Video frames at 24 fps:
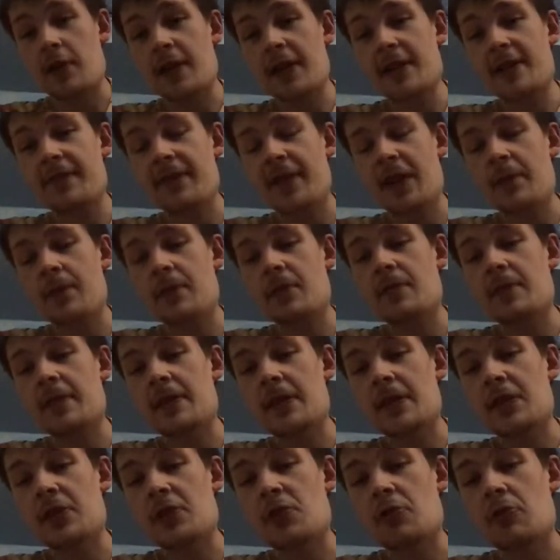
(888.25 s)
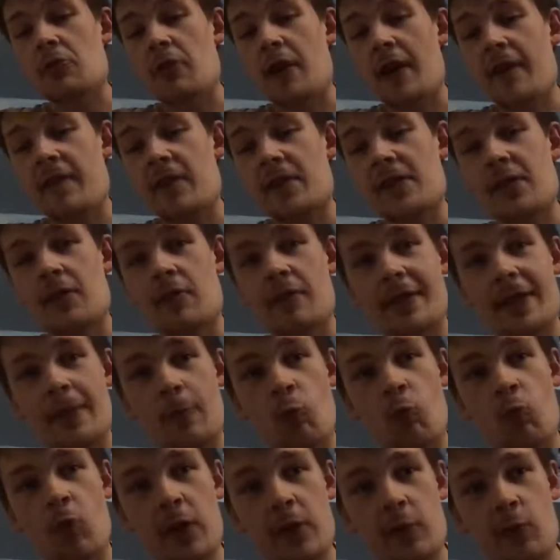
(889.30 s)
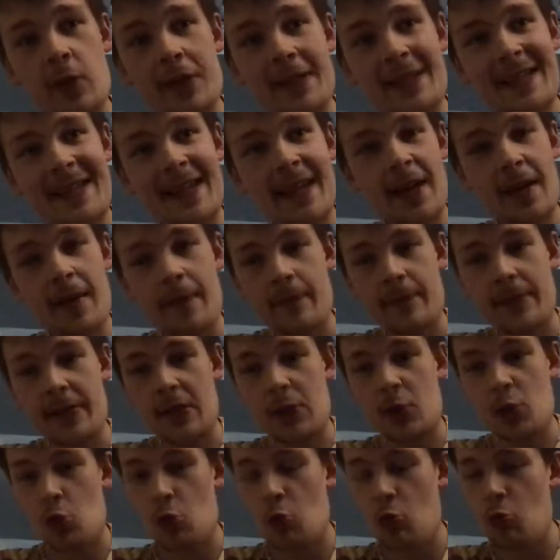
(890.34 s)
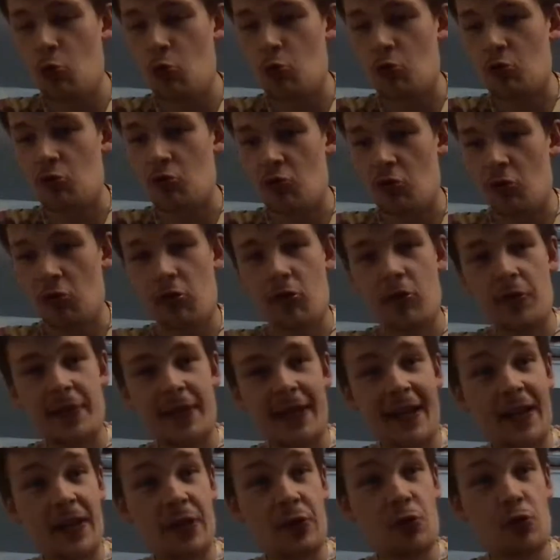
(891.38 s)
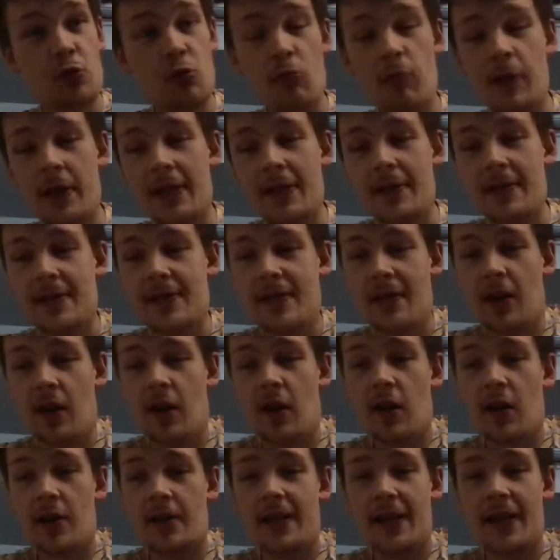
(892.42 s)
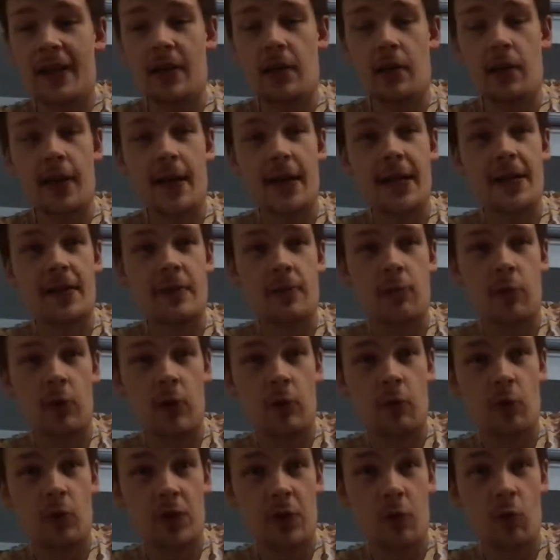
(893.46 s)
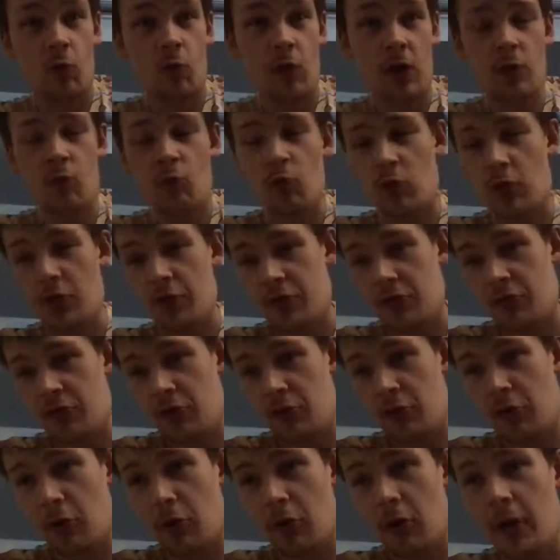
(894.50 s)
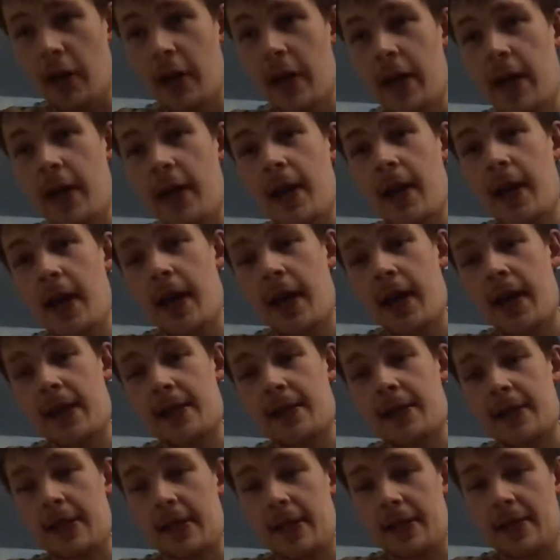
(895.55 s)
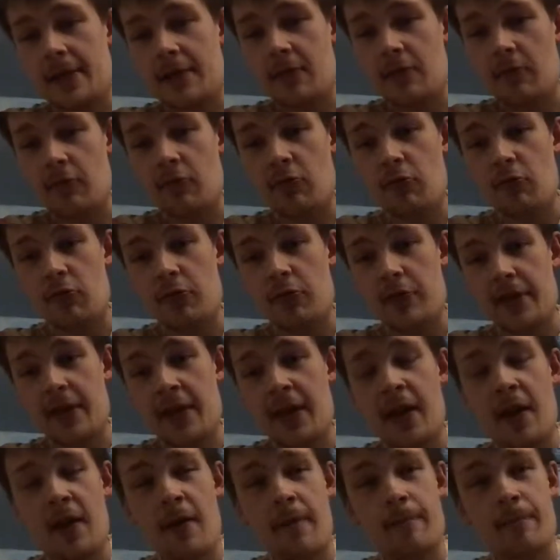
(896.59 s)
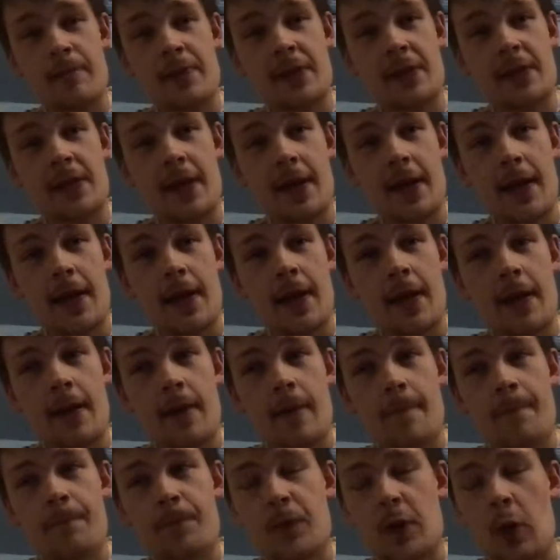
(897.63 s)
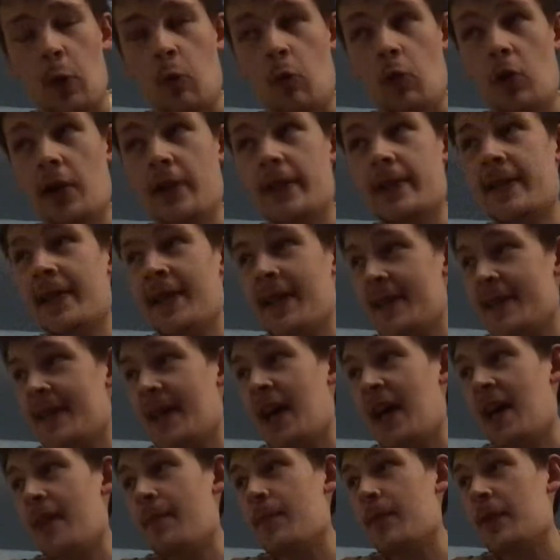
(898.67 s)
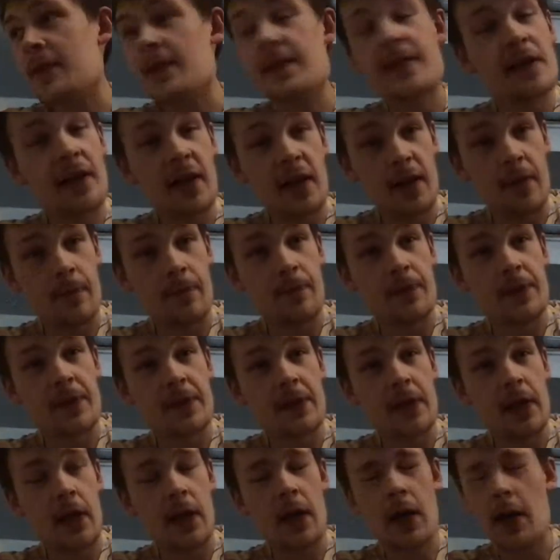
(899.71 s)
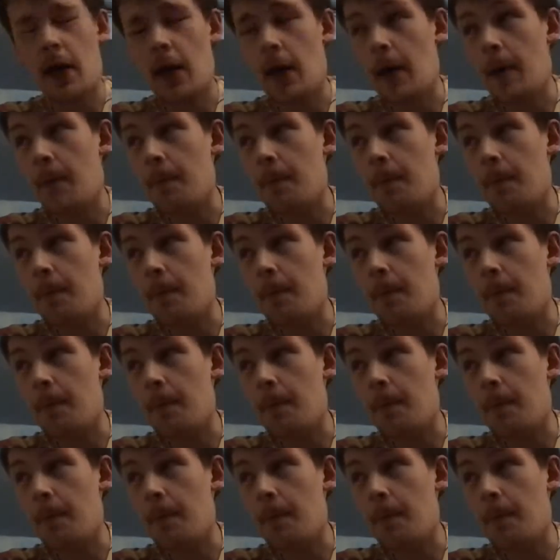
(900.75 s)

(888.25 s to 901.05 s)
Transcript: So the last 5 between these two have resulted in 1 win to Hibs, 2 draws, and 2 wins to Hearts. And the last one was a 1-1 draw at Easter Road. Hibs. What has happened to Hibs?